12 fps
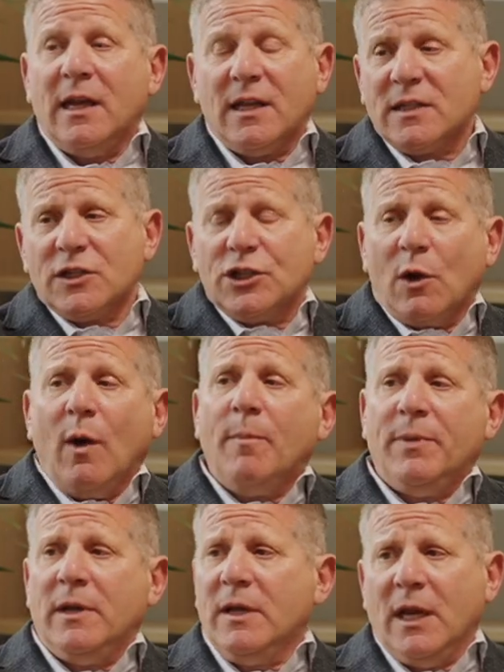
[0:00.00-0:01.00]
And it doesn't show
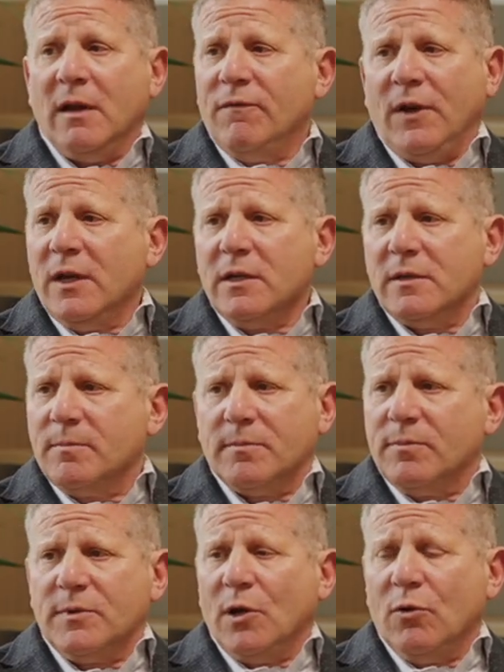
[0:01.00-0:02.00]
up in a fund
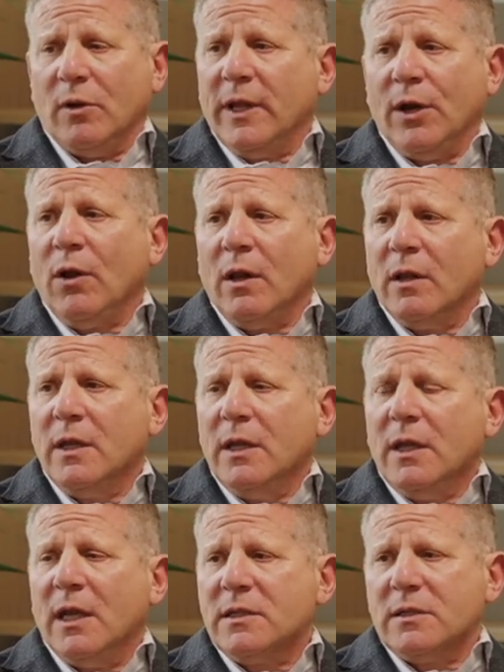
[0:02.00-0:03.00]
total at all.
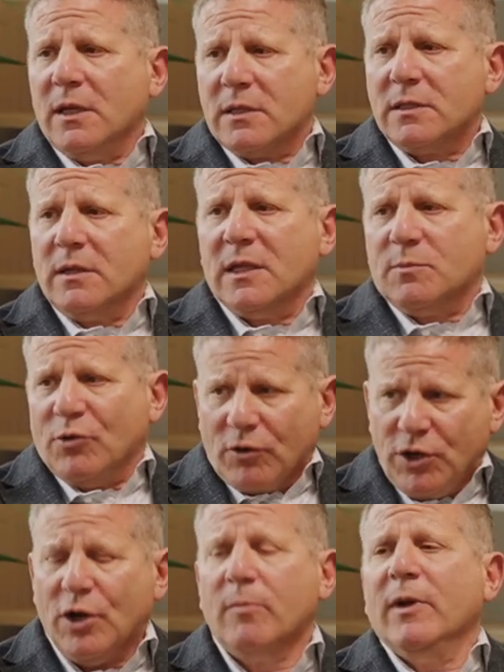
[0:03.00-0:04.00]
It's
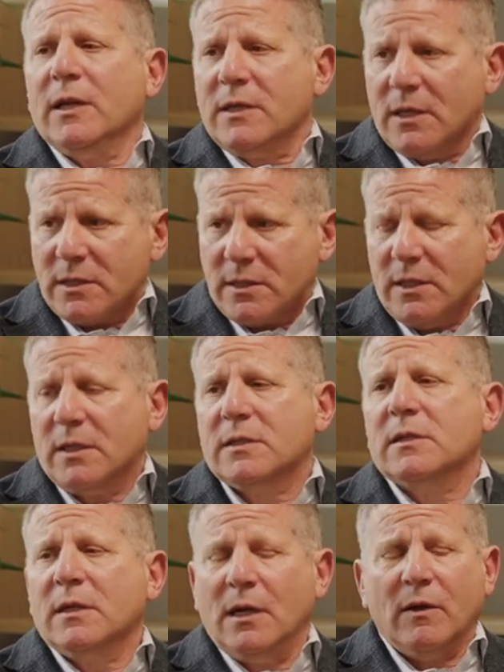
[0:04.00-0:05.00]
procurement. It's
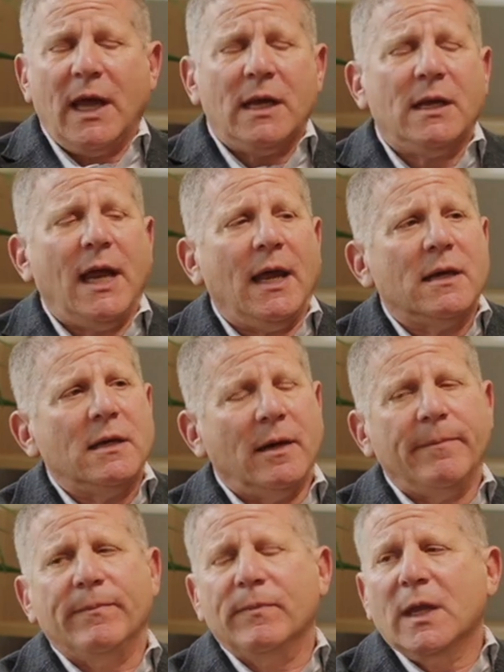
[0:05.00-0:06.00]

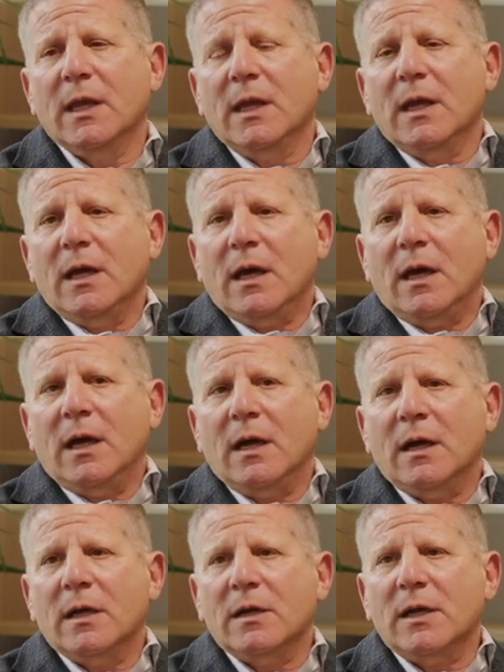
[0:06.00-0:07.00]
and
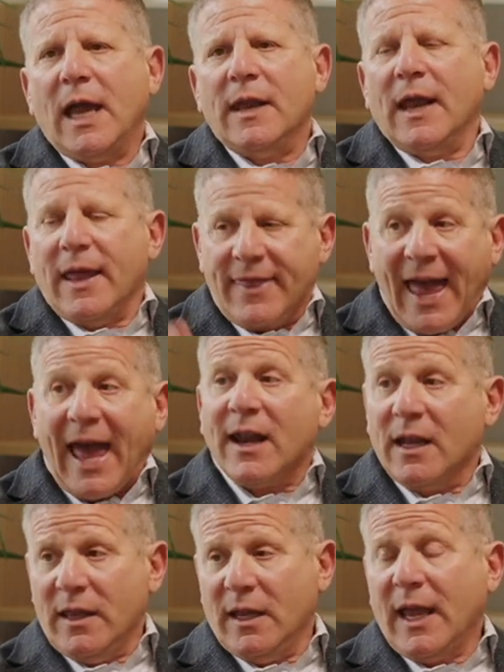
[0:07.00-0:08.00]
that
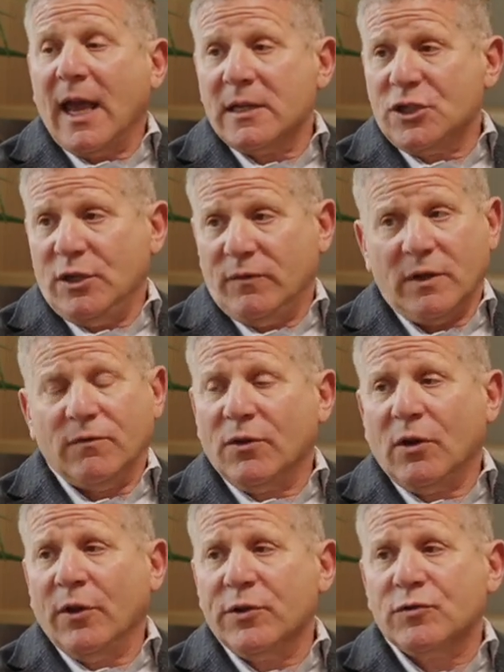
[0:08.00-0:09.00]
I think has shifted for
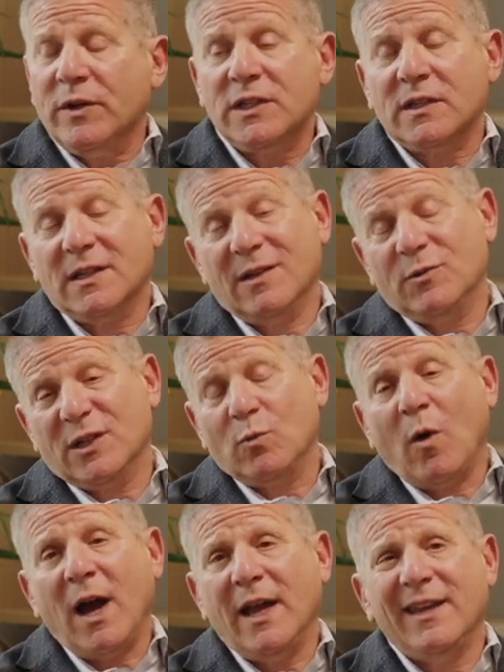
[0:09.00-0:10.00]
all those reasons. Which is
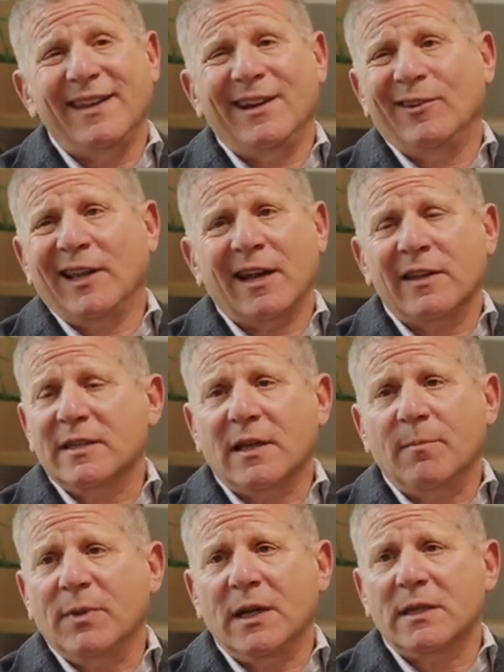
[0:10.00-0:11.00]
why a lot of these
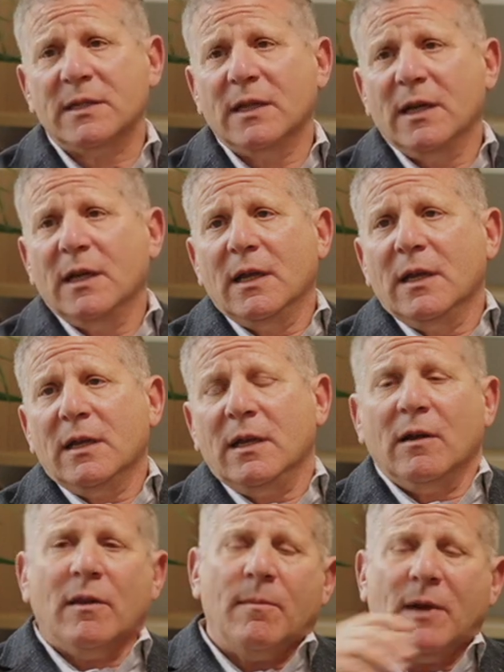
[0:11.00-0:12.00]
companies,
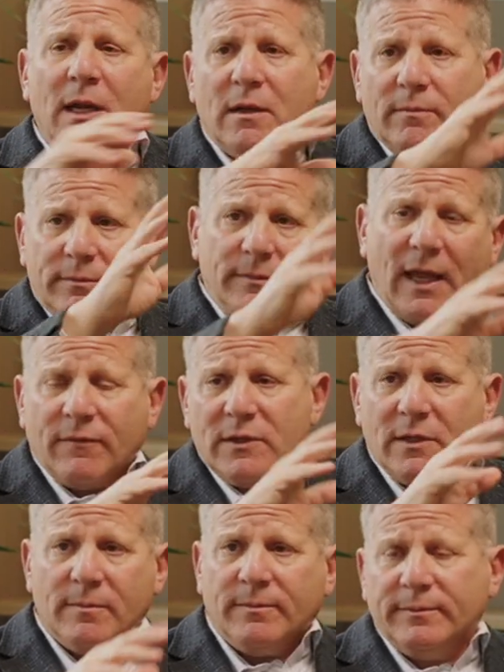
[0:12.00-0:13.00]
they might have
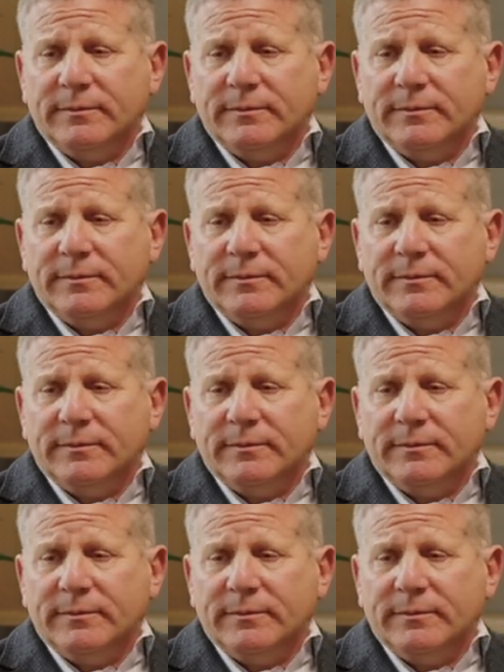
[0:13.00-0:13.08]
to